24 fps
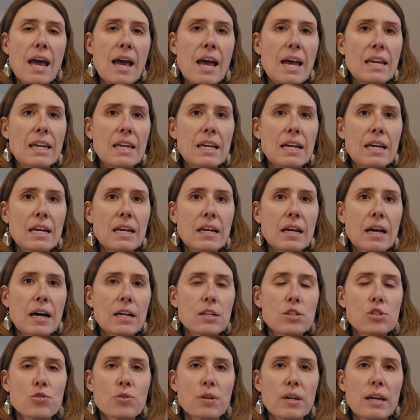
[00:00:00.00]
Any
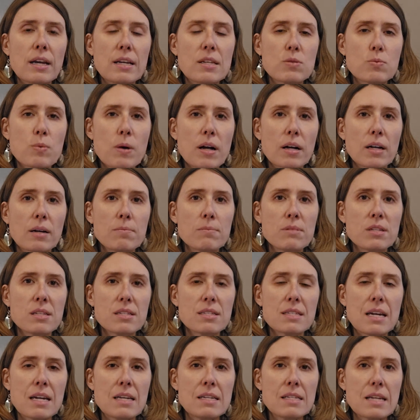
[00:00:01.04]
country is welcome to
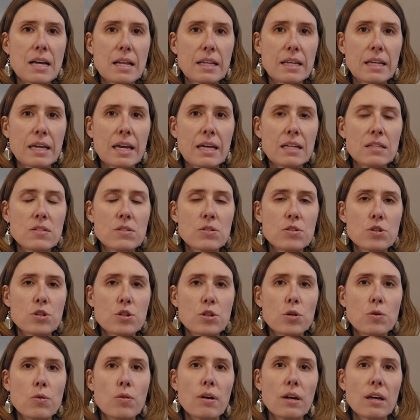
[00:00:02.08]
send delegates
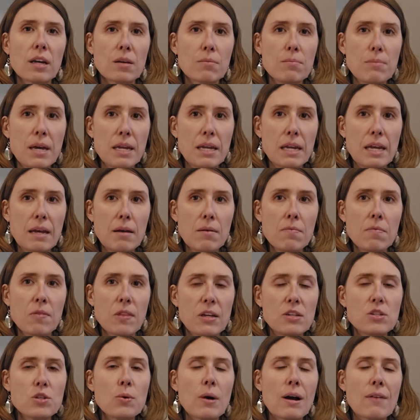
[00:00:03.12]
to the committee.
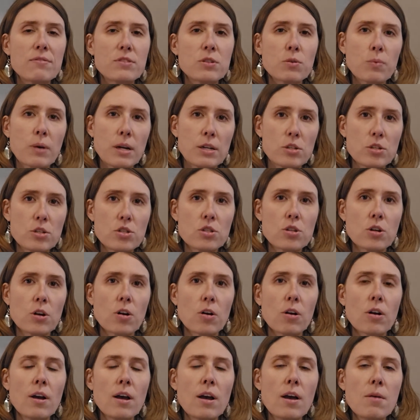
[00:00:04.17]
They do have to
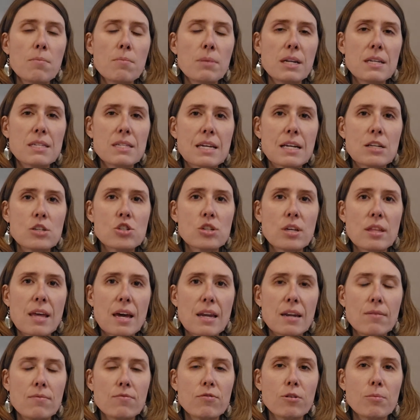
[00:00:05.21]
register, but essentially
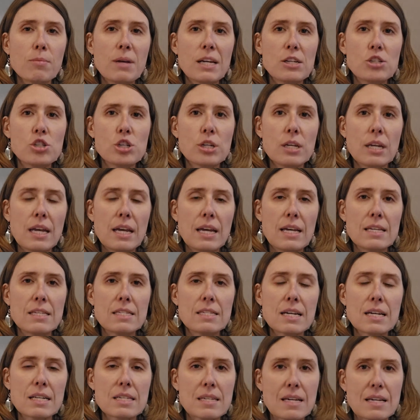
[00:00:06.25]
that information
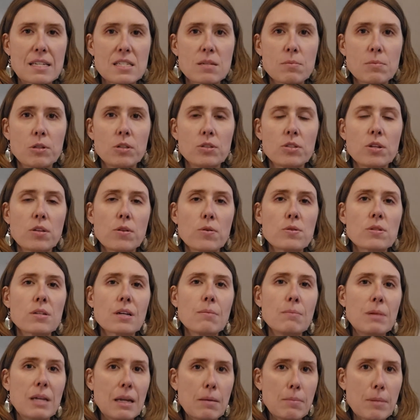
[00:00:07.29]
is accessible to those
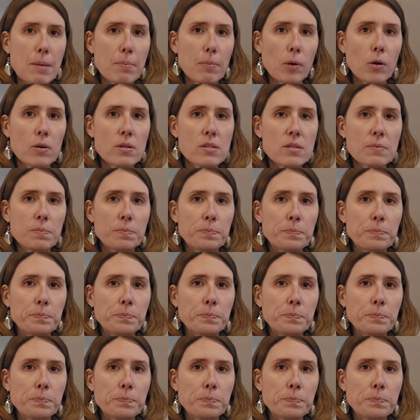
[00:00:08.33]
committee members.